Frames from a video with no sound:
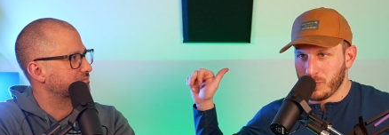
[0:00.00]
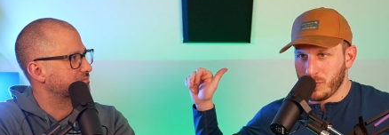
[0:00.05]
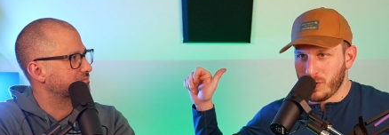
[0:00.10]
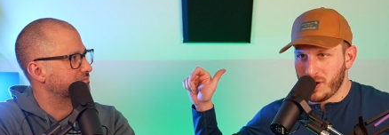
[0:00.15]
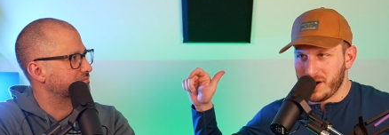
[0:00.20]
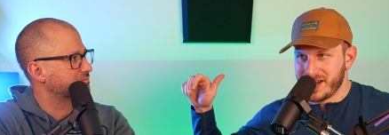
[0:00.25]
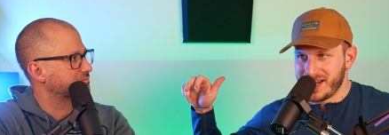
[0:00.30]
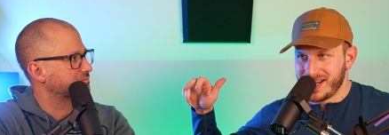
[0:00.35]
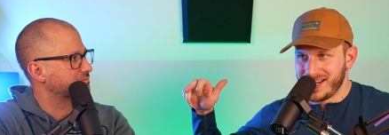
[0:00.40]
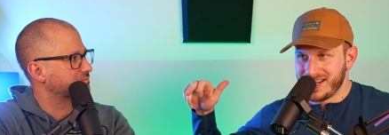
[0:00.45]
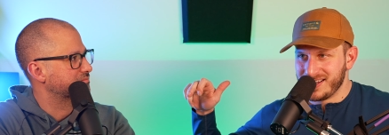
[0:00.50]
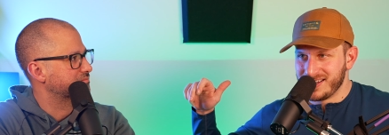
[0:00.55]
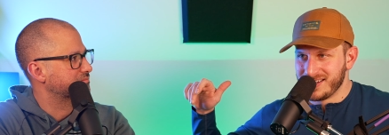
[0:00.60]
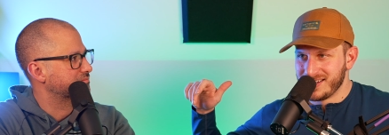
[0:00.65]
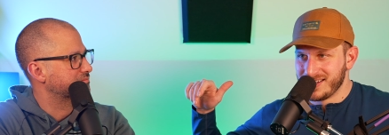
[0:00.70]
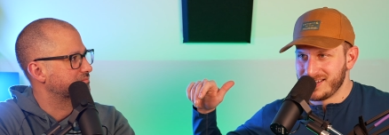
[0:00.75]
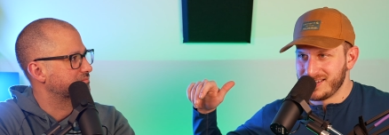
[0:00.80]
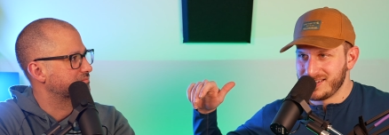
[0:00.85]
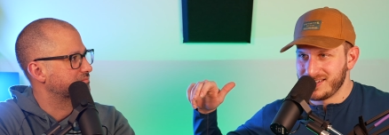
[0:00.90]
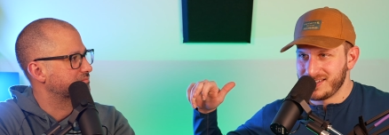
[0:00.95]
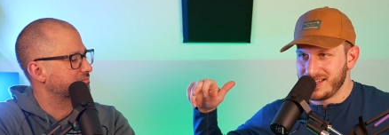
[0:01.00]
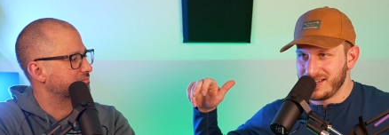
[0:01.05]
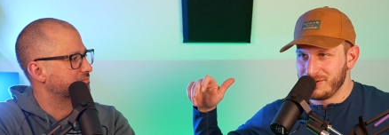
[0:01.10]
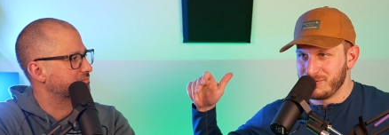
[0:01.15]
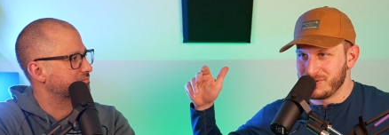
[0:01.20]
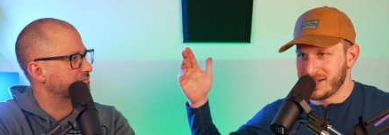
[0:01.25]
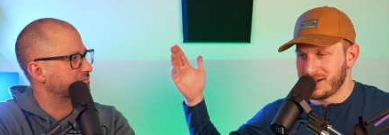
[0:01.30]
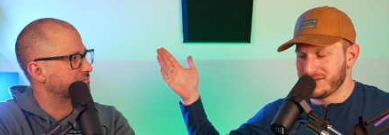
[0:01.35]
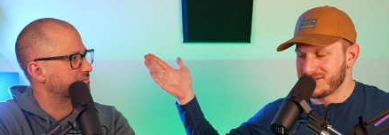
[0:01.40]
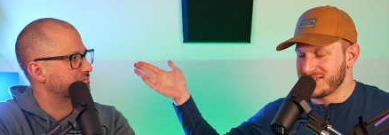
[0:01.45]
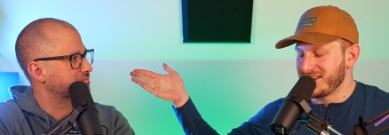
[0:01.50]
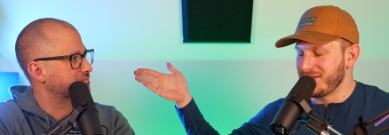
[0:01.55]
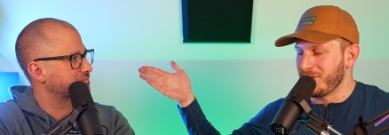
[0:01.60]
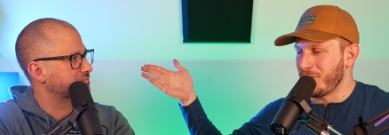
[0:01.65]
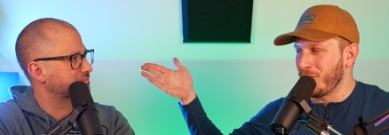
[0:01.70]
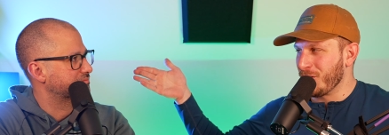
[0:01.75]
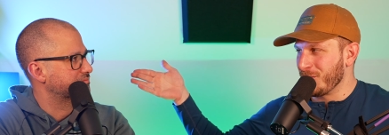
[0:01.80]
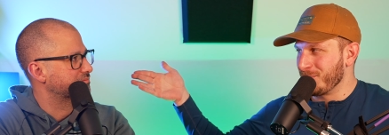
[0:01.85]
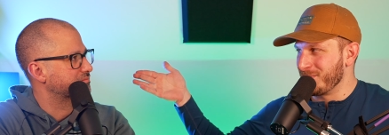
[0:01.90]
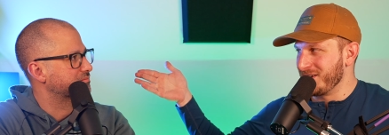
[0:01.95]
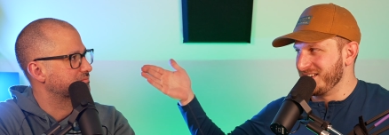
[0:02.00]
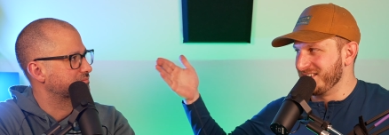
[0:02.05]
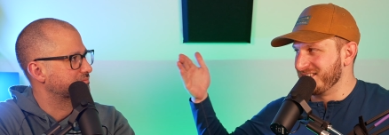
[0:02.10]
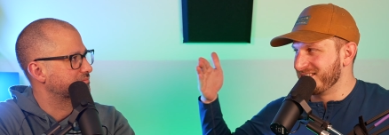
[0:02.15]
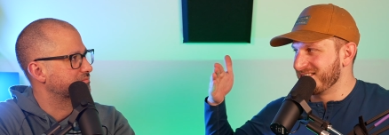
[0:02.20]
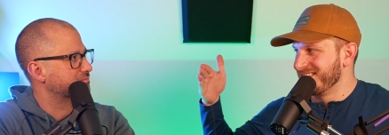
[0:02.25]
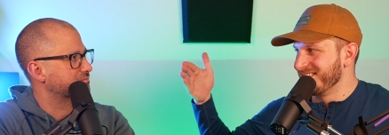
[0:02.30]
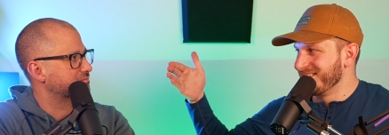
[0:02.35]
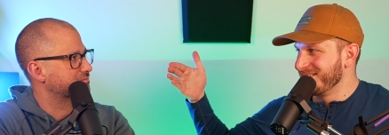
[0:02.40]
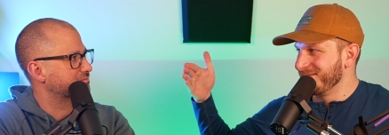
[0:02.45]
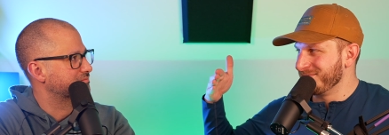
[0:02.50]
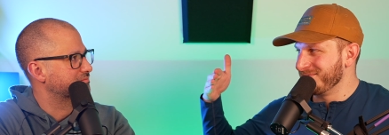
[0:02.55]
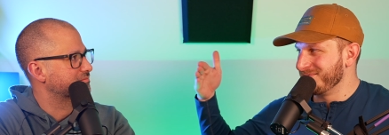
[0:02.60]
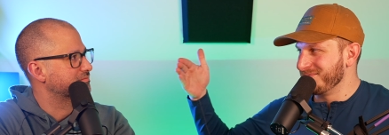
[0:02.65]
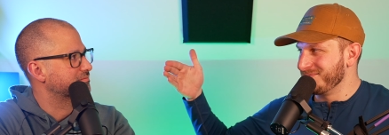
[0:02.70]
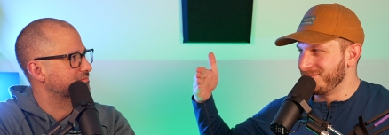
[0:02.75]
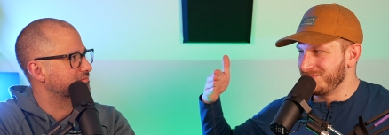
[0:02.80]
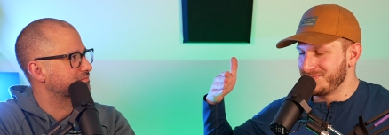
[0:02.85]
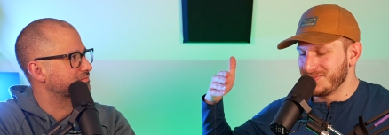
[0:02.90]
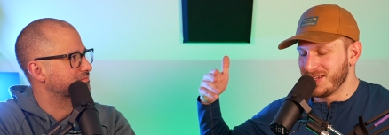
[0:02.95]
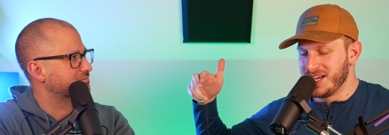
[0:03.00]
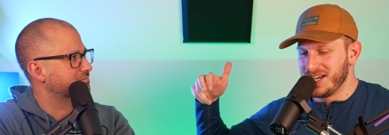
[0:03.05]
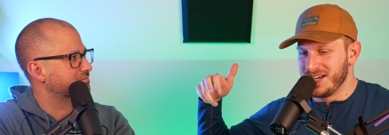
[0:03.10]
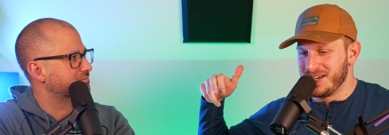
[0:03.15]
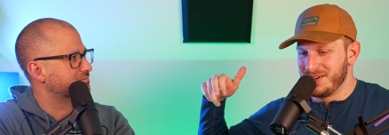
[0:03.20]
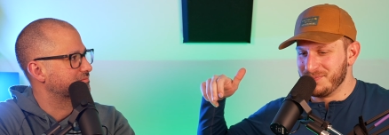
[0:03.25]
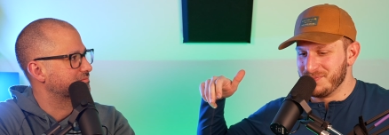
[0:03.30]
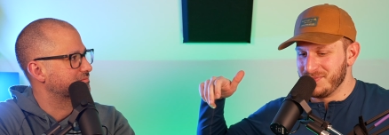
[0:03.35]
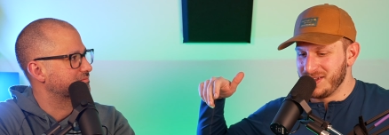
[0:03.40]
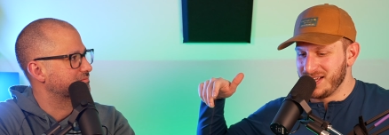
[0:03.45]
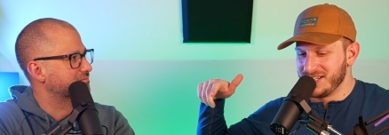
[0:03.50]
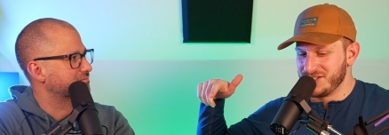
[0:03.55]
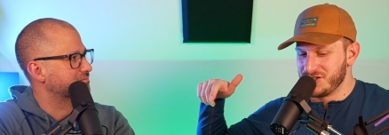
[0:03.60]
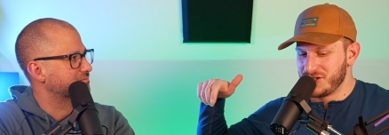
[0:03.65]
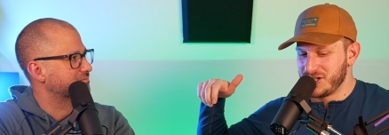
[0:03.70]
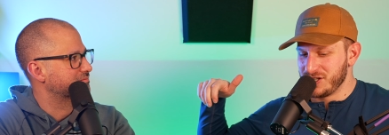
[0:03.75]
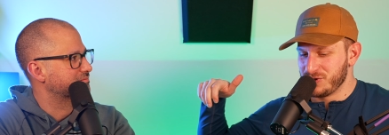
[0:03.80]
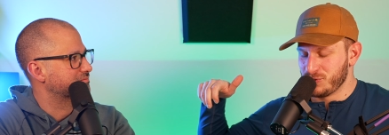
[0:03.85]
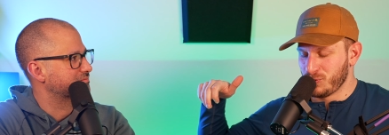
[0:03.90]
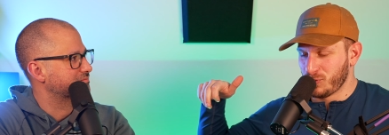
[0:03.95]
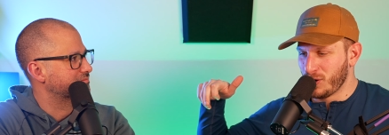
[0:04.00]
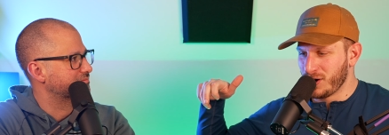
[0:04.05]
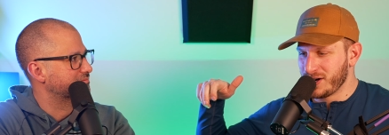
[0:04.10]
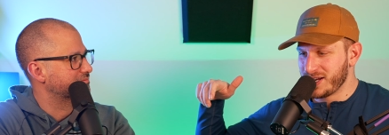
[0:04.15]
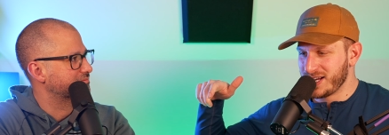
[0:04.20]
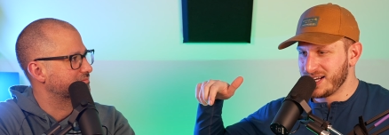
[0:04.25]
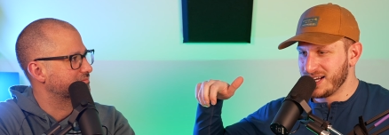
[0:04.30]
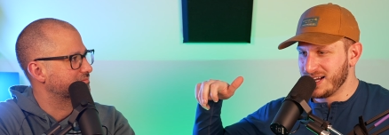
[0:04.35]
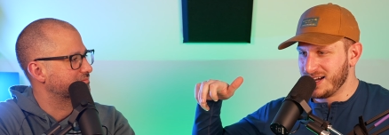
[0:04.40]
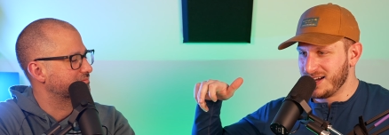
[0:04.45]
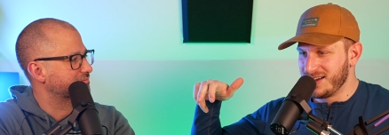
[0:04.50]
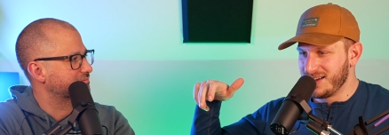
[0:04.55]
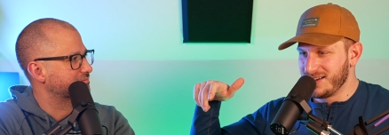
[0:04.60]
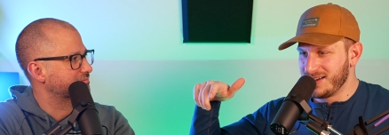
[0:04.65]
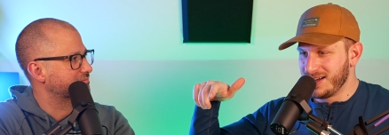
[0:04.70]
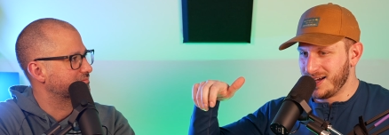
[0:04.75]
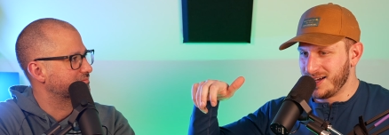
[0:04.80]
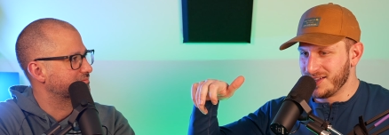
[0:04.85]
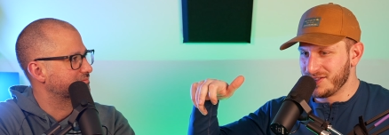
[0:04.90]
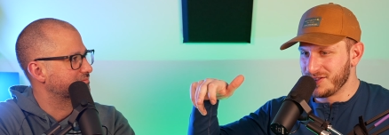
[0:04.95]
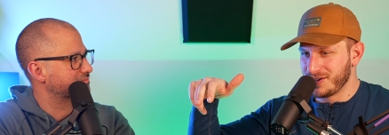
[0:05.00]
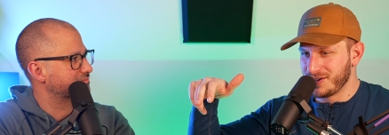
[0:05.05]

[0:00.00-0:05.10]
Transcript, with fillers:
Speaker 1: running. It was outside of Arby's. Um, and she's running on